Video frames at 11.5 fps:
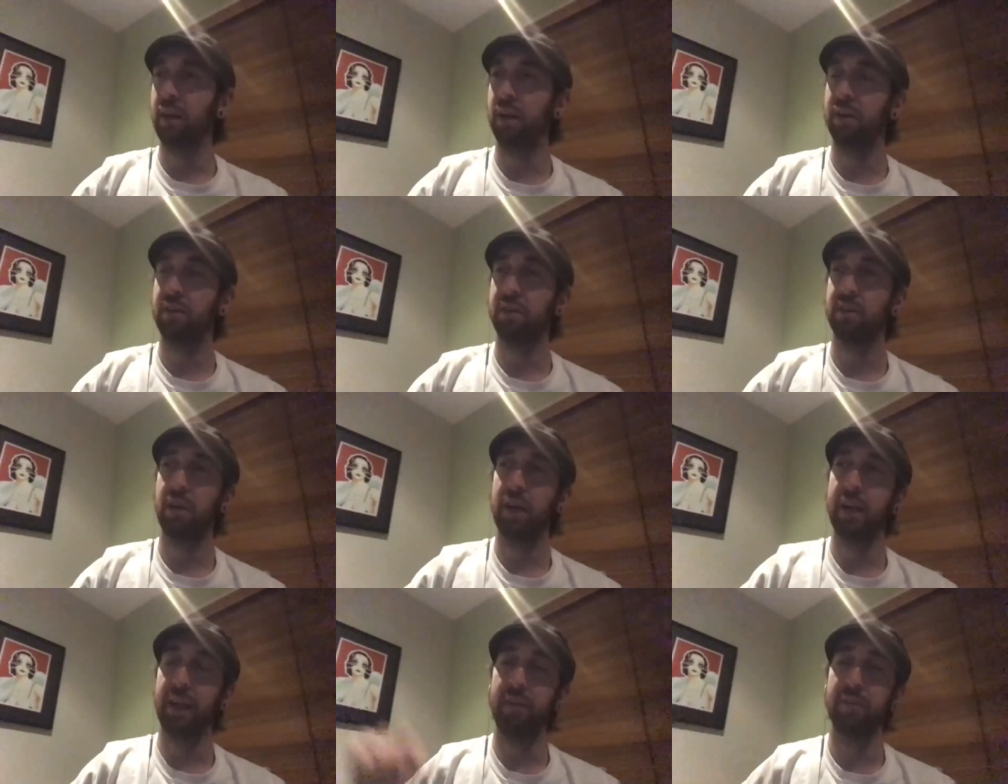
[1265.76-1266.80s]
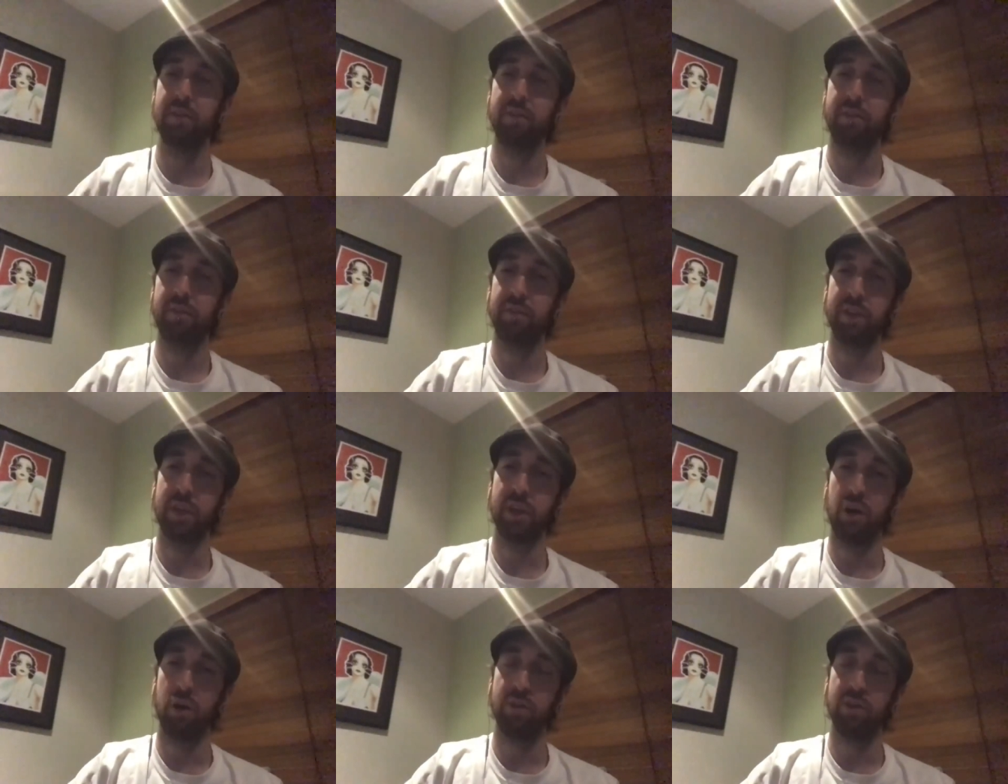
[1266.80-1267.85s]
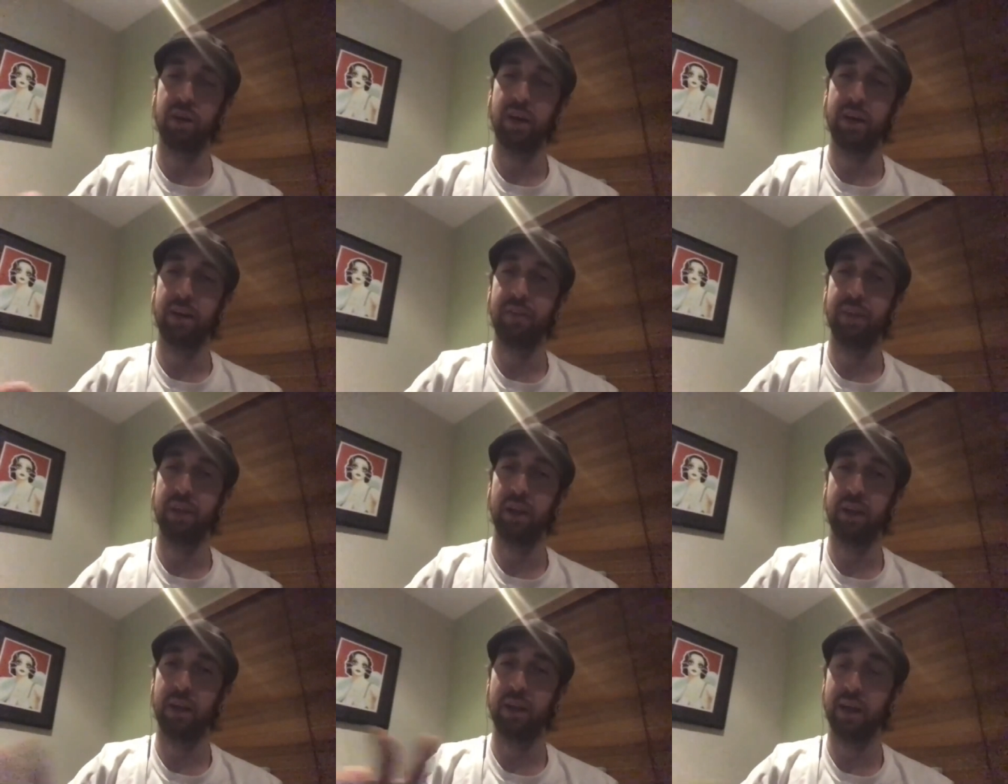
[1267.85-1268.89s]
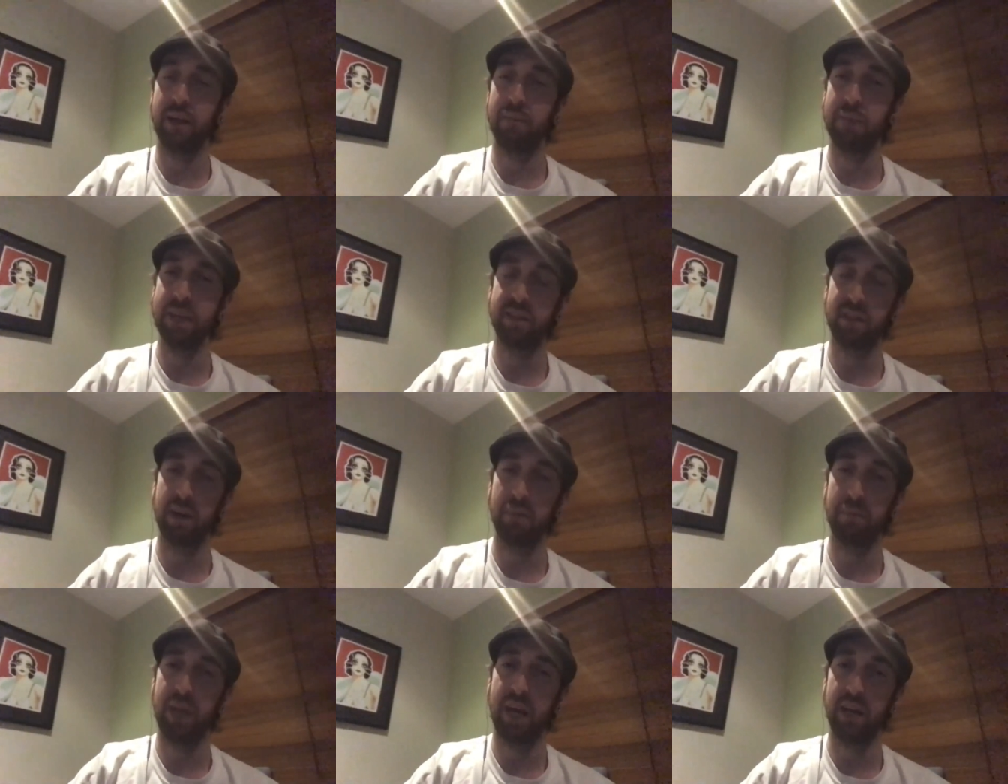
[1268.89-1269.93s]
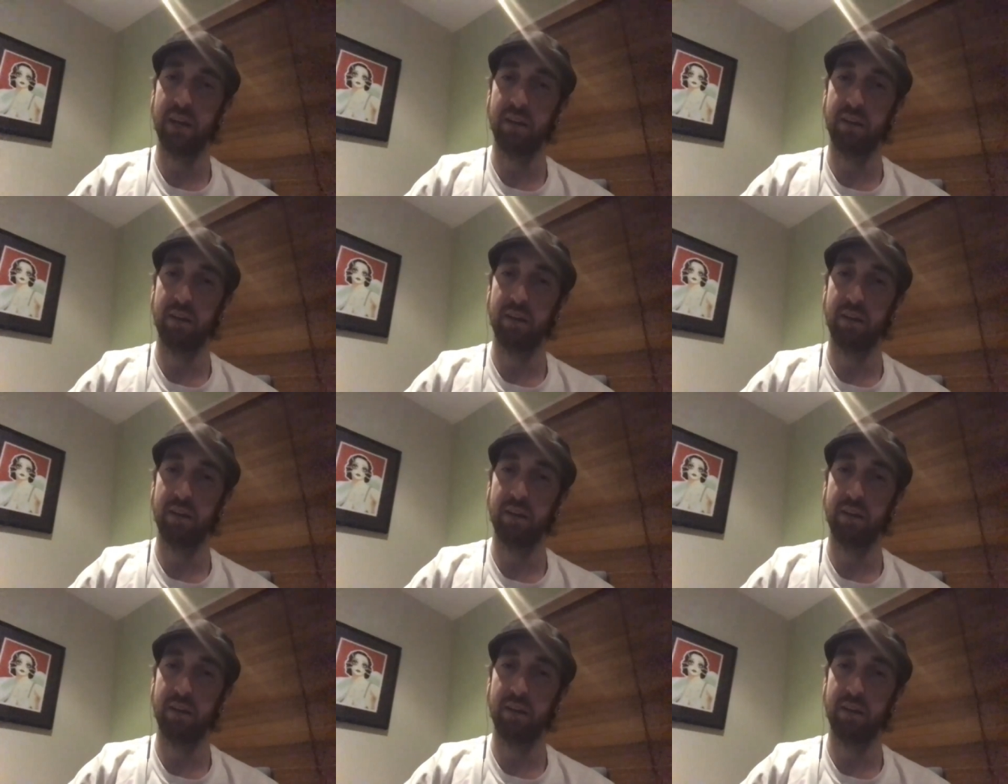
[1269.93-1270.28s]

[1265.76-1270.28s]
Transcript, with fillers: It's just like even for the cold side, I feel like I like messed up that